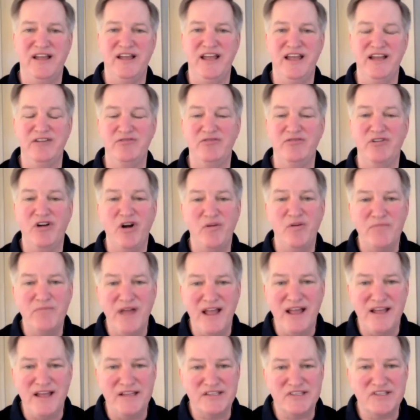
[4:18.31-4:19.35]
and
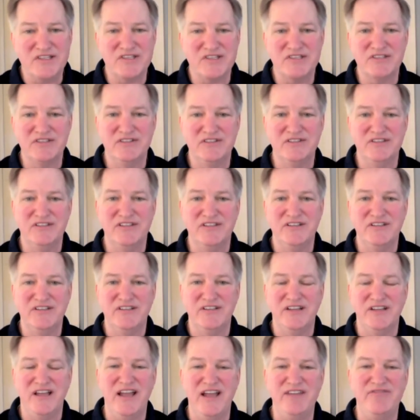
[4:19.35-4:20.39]
romance,
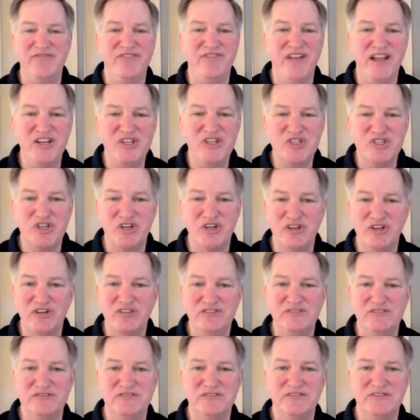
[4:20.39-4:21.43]

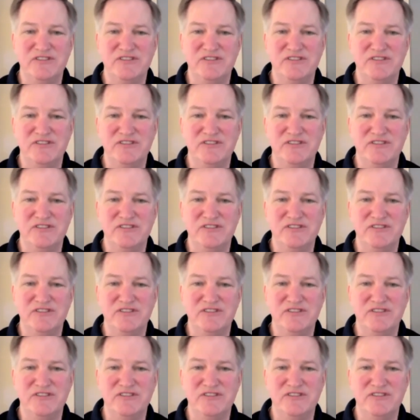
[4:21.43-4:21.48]
adventure.